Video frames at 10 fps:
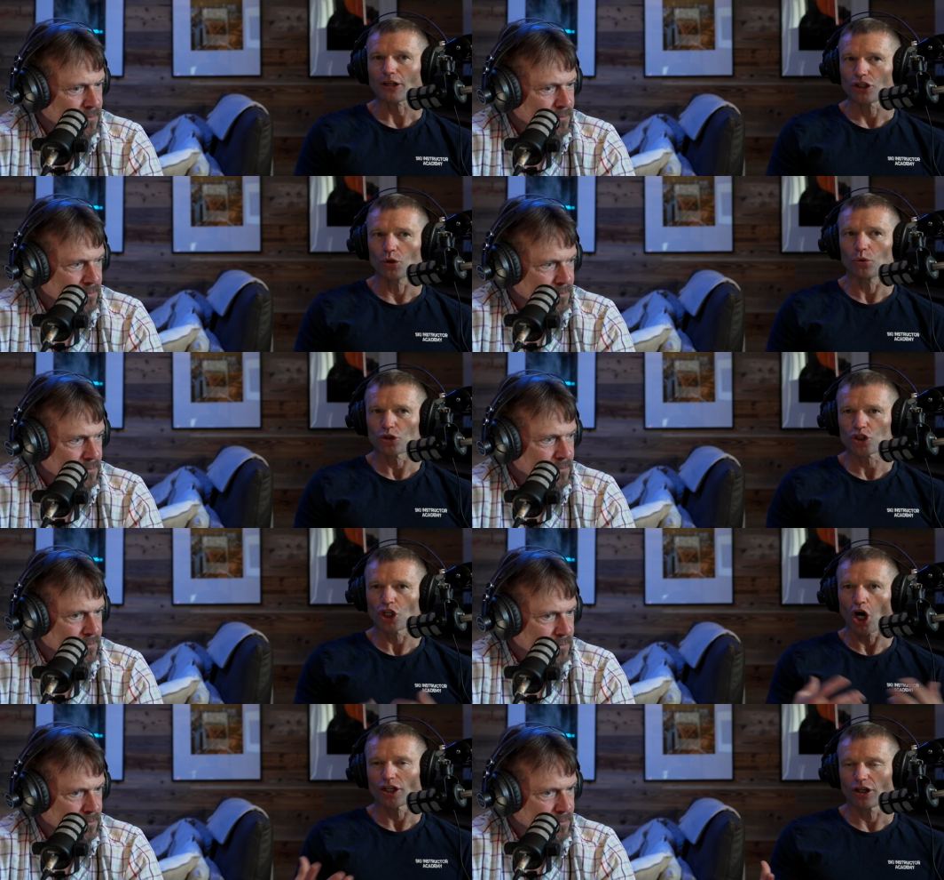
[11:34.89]
Speaker 1: you know,
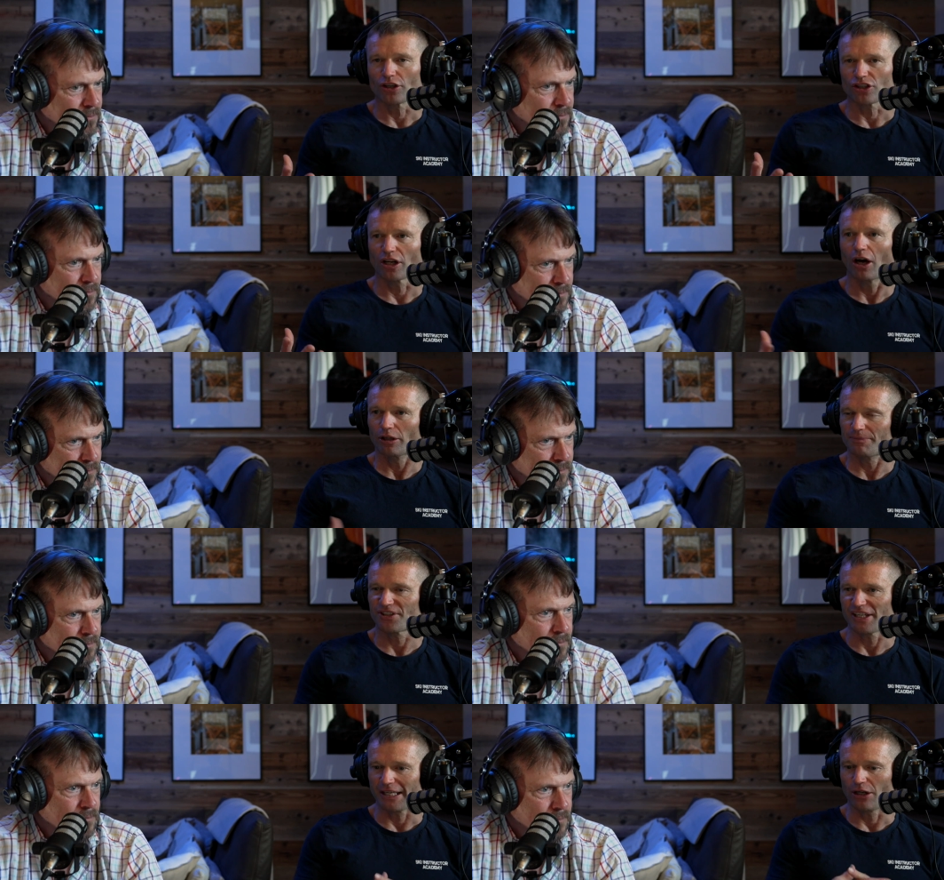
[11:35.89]
started on the slalom
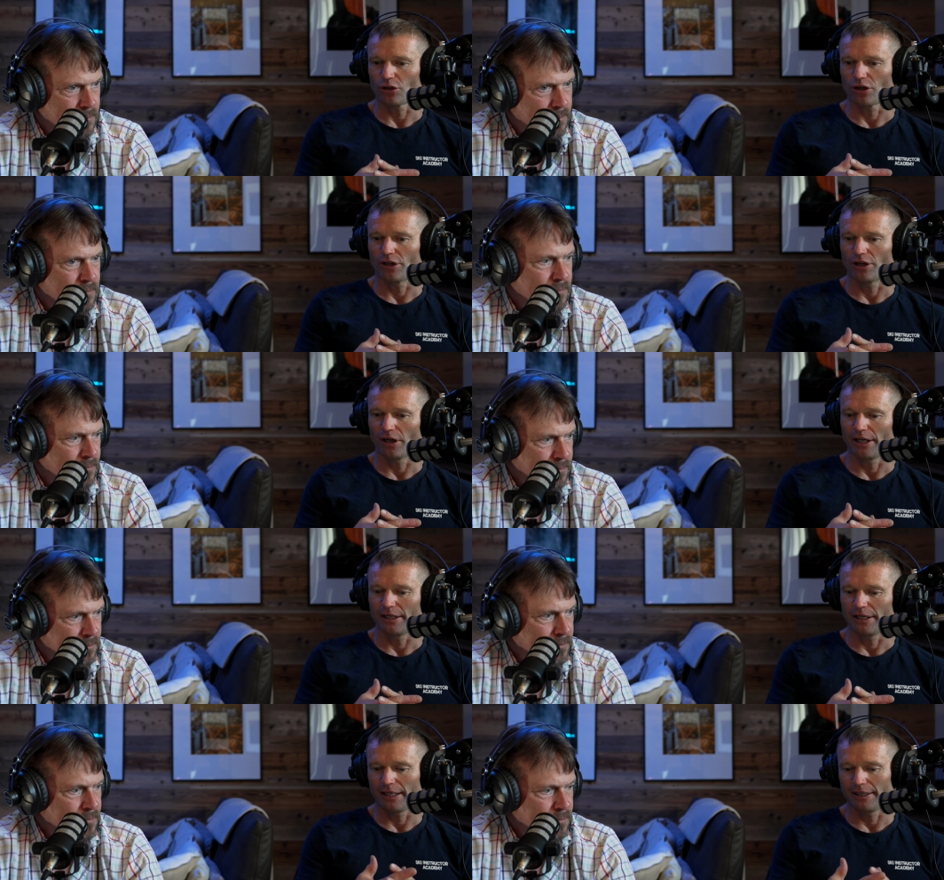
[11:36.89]
ski in, in,
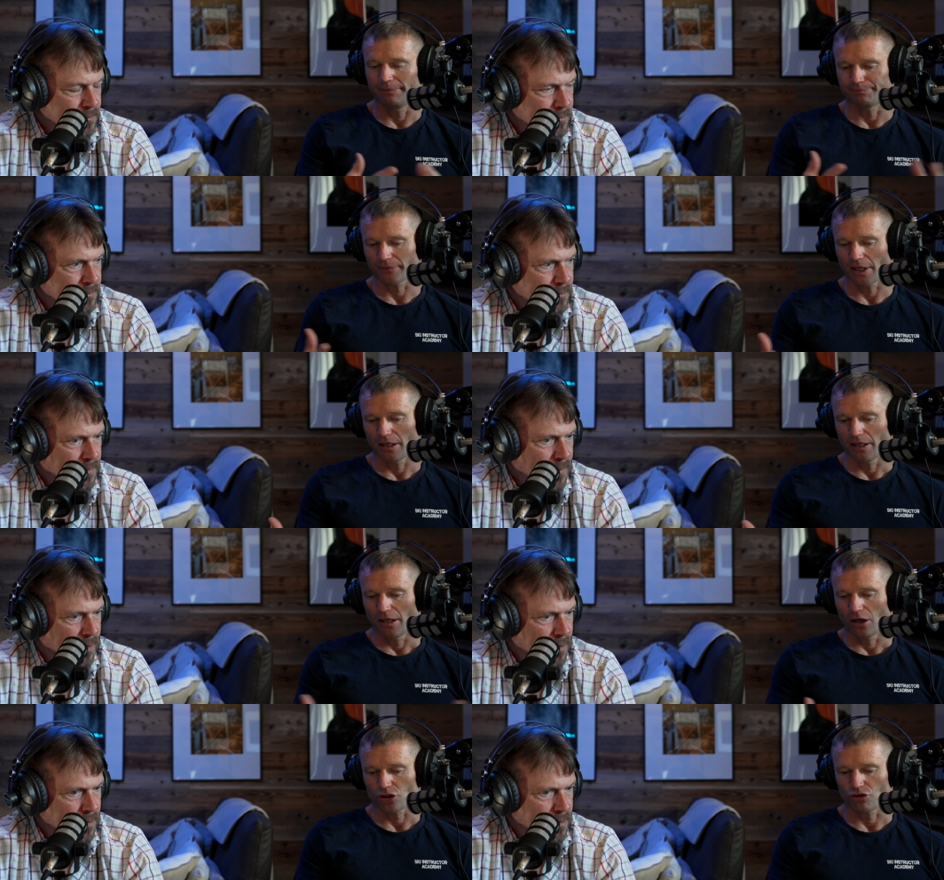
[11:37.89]
in, in
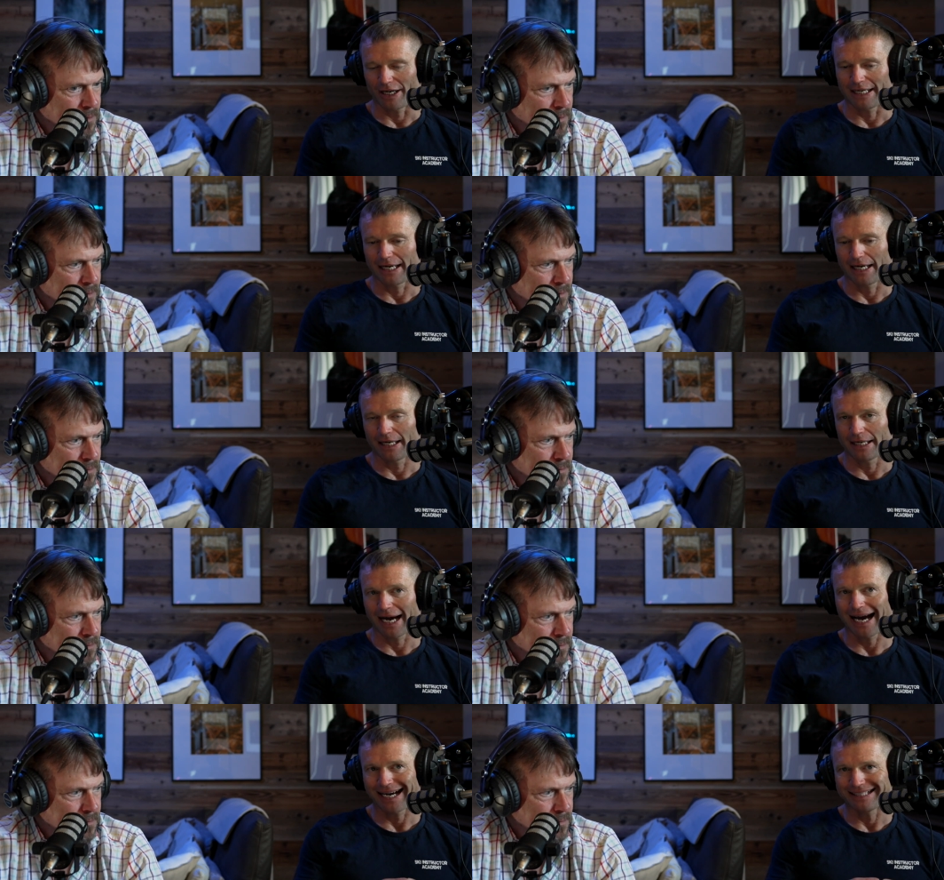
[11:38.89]
Australia and
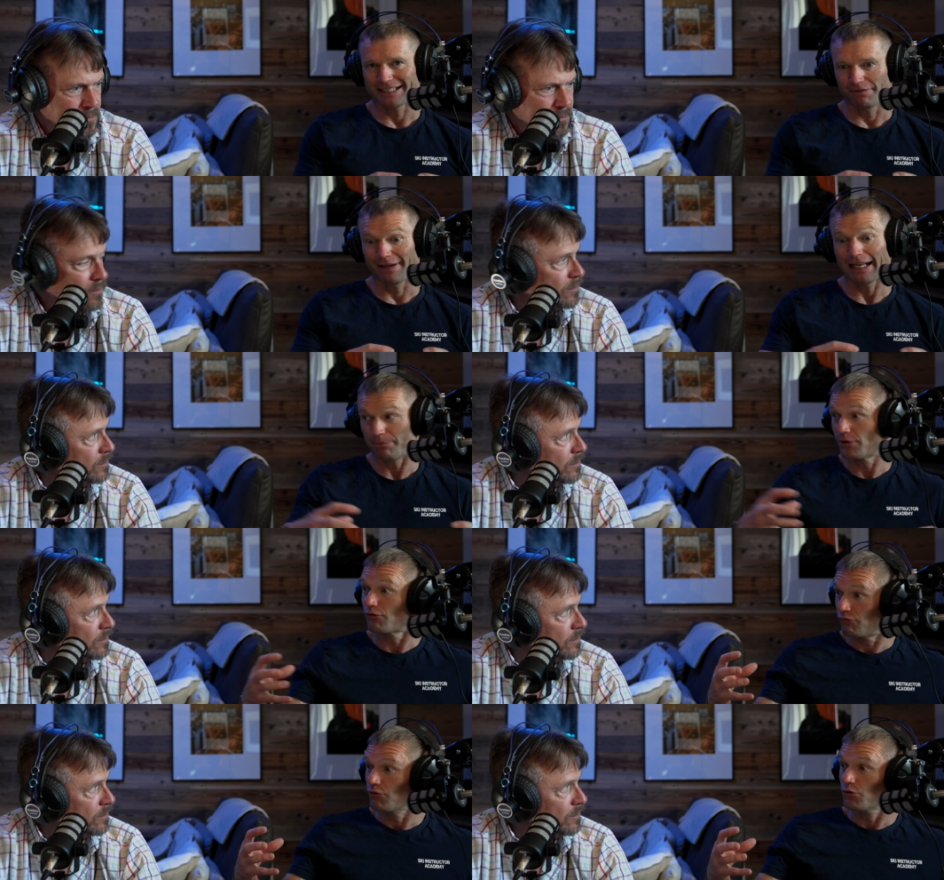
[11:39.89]
had developed
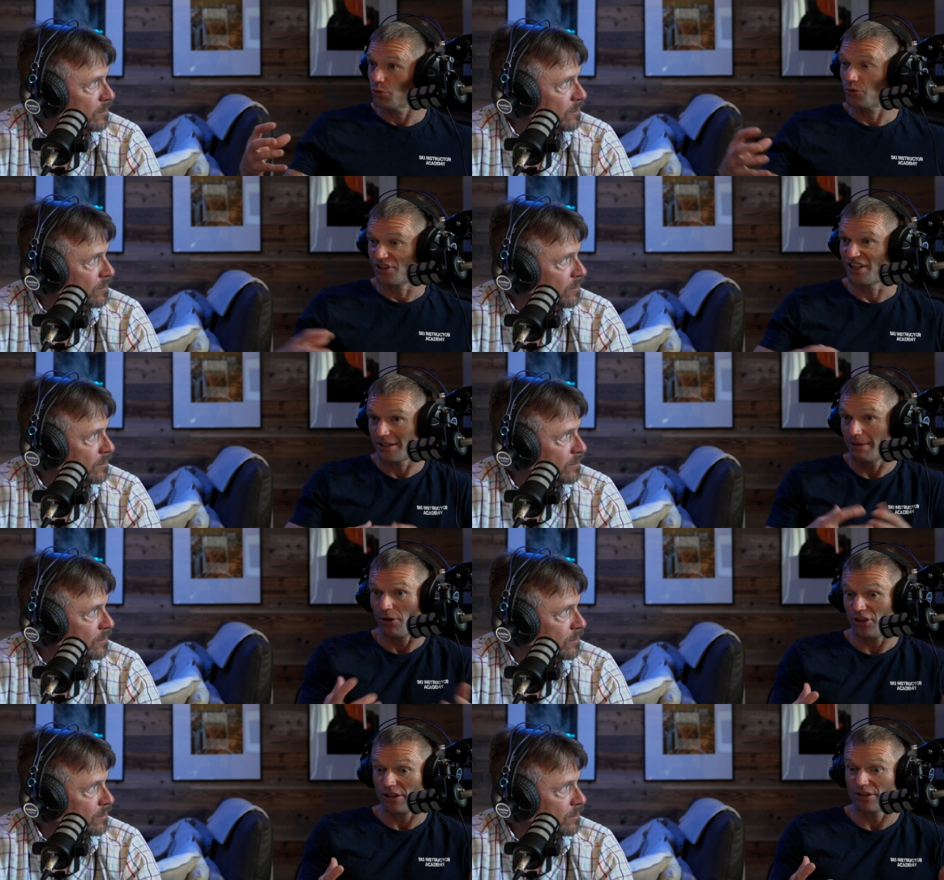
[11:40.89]
through the
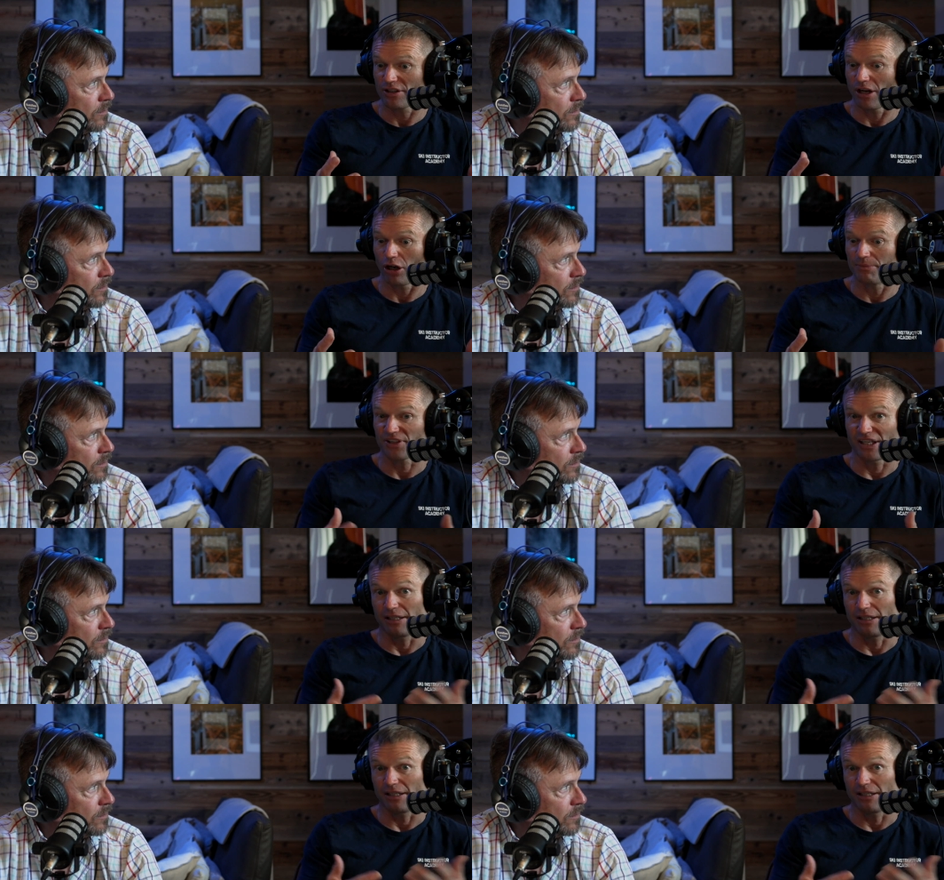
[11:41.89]
system on the slalom